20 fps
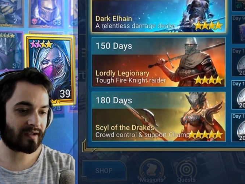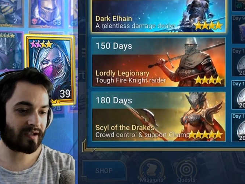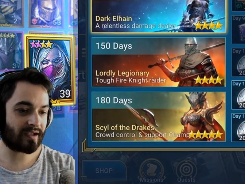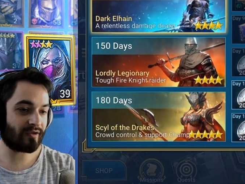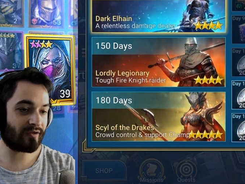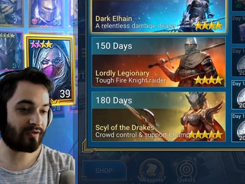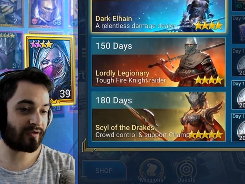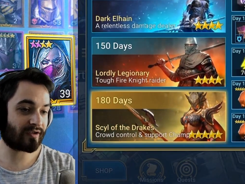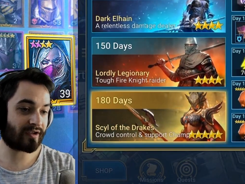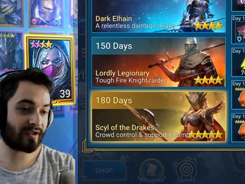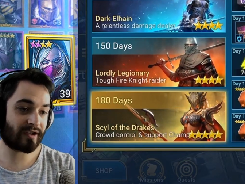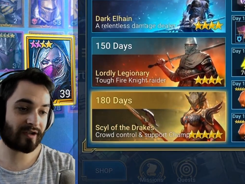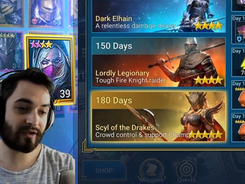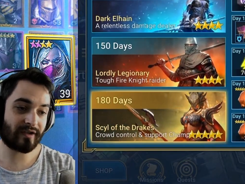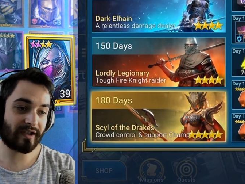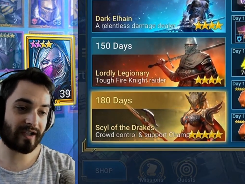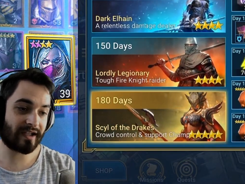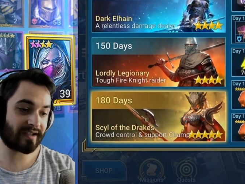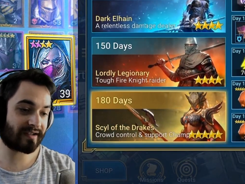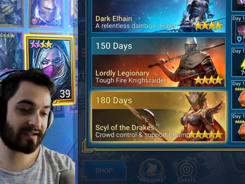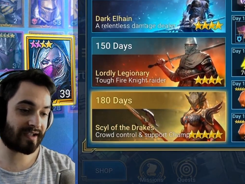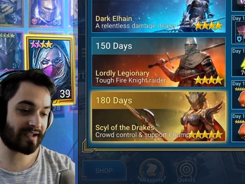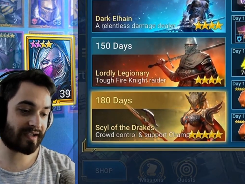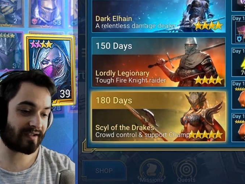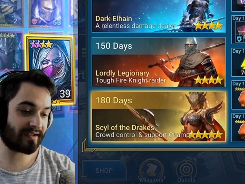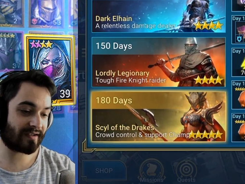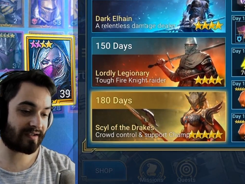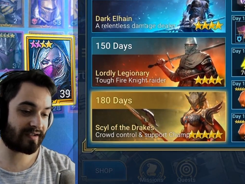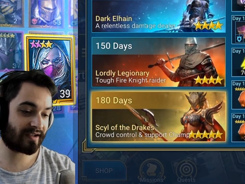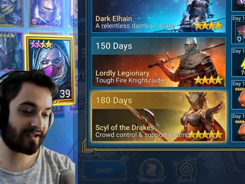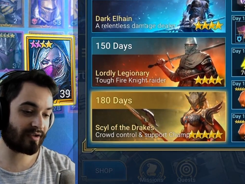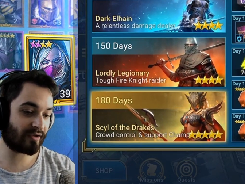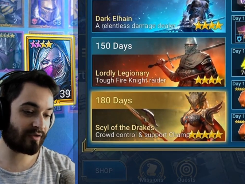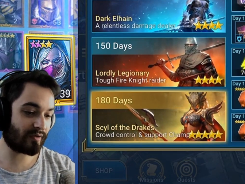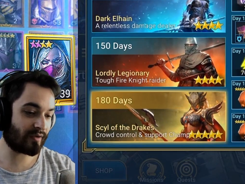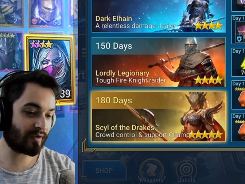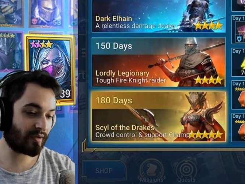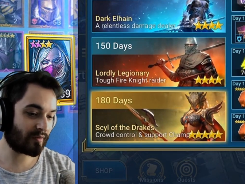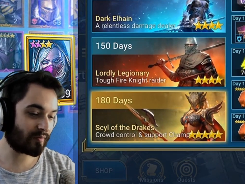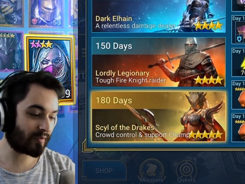it looks like you'll get a second
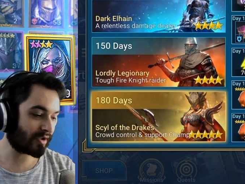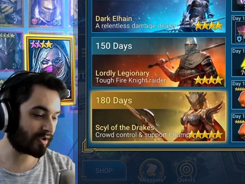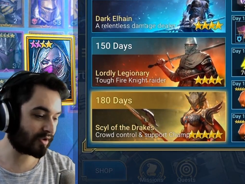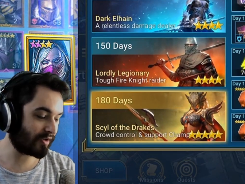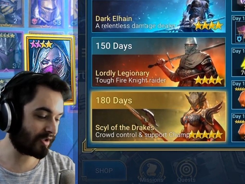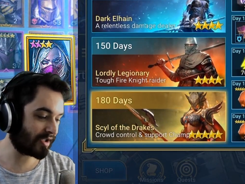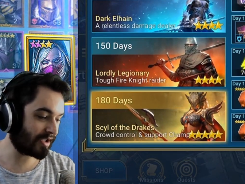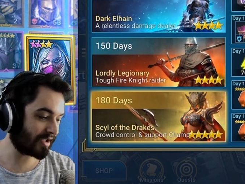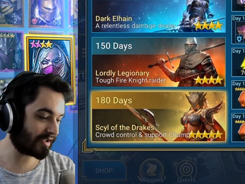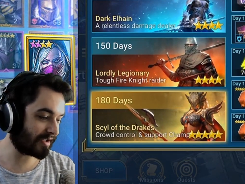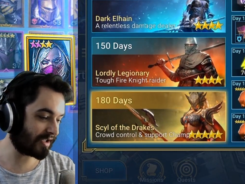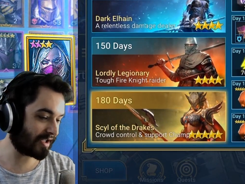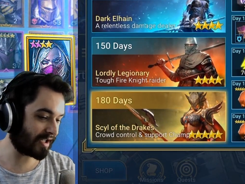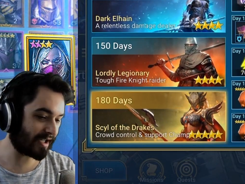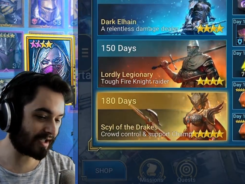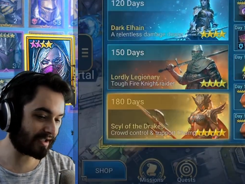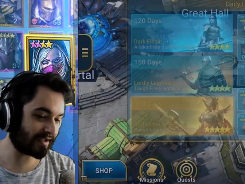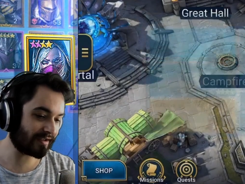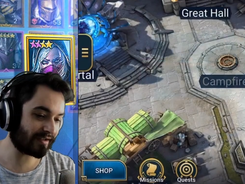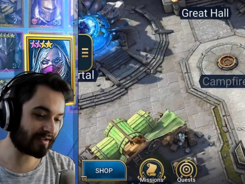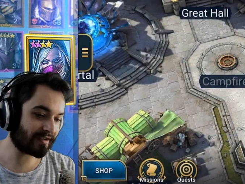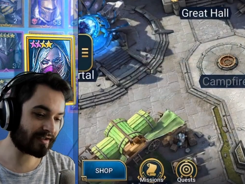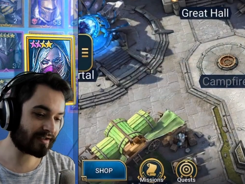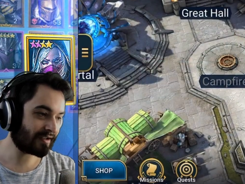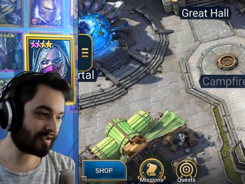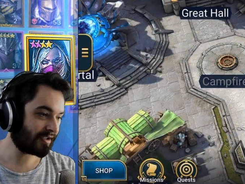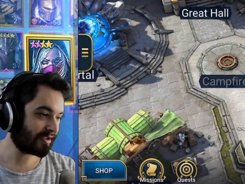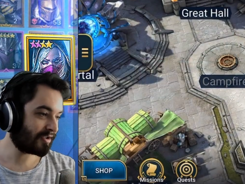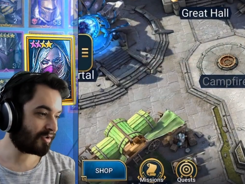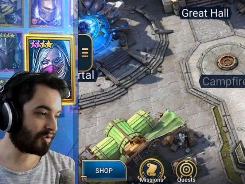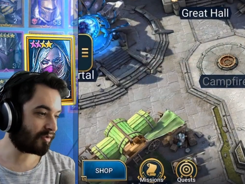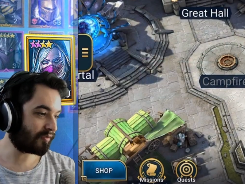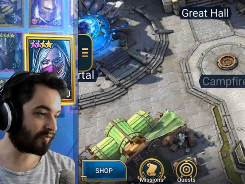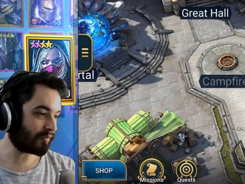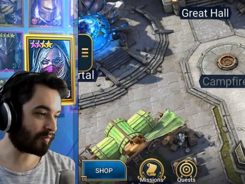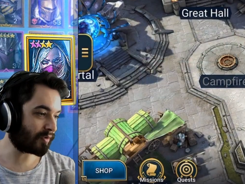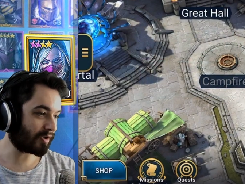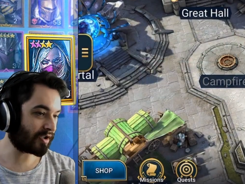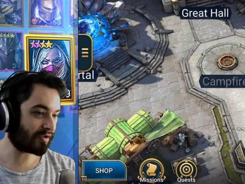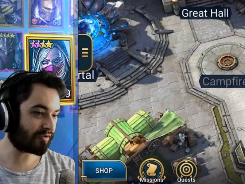Sill when you hit the end of
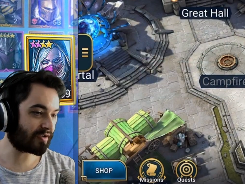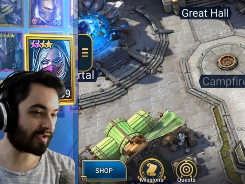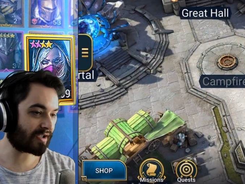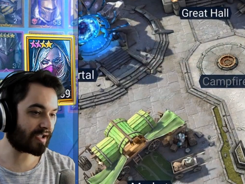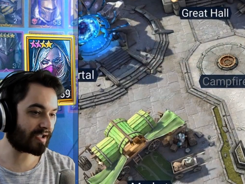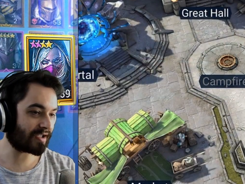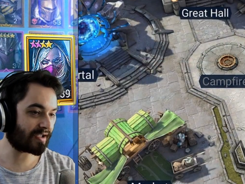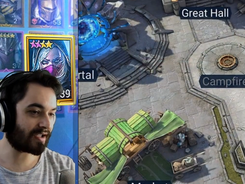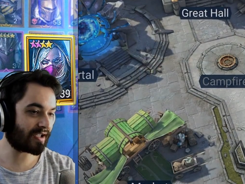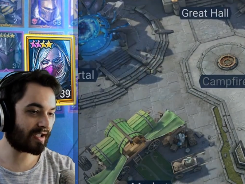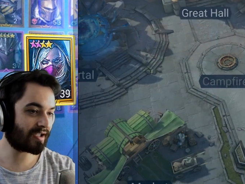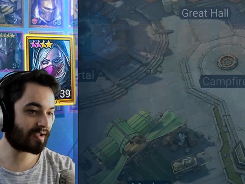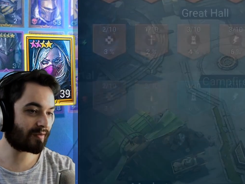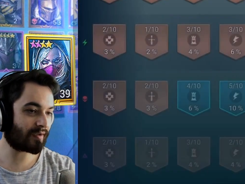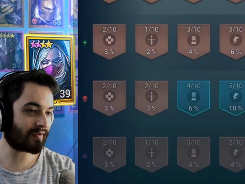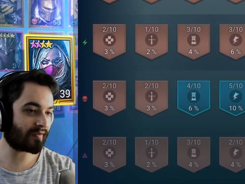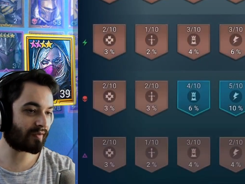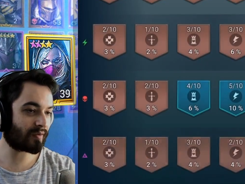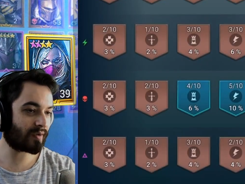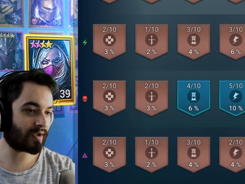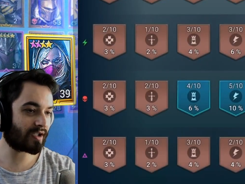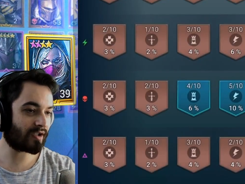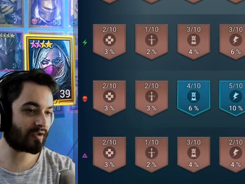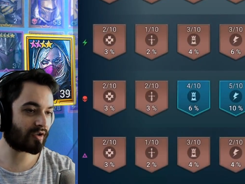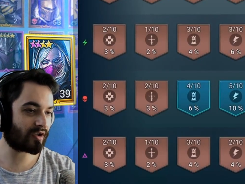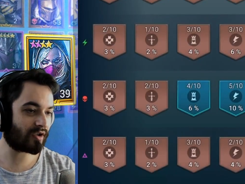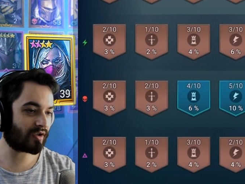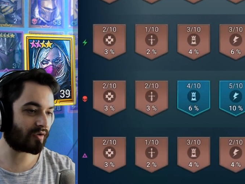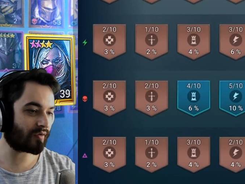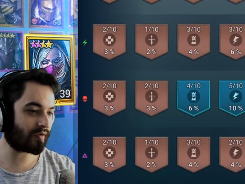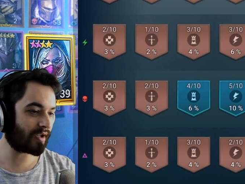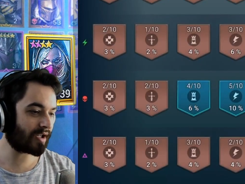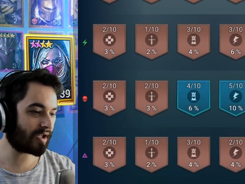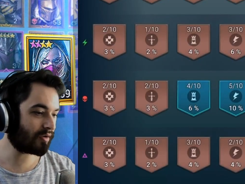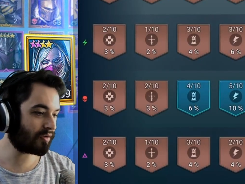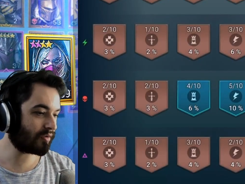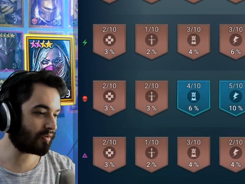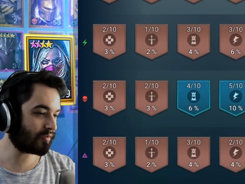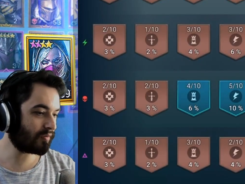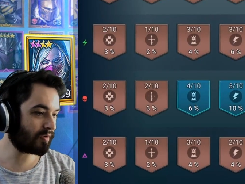your 180 days. We'll have a quick look at your Great
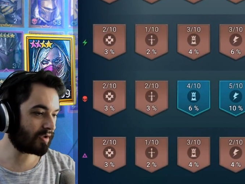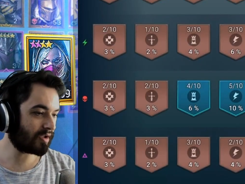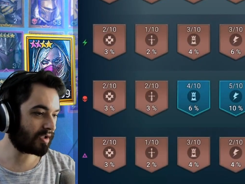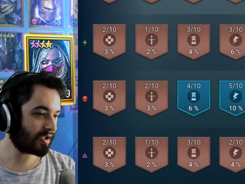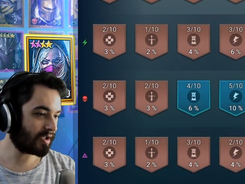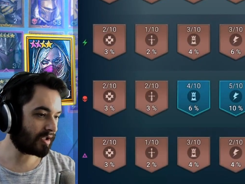Hall.